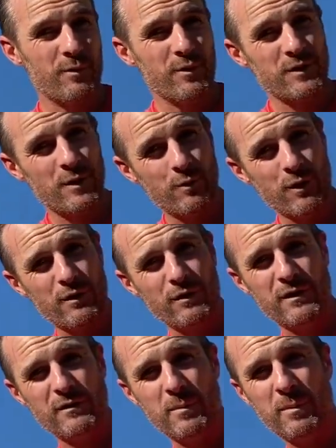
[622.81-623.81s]
but also work
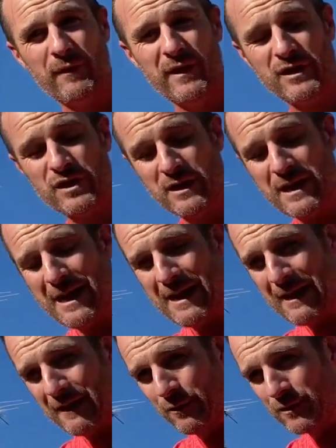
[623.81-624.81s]
on your injury prevention
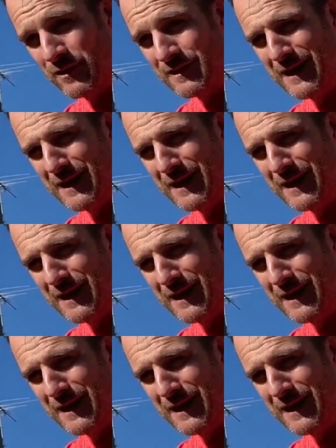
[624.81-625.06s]
and also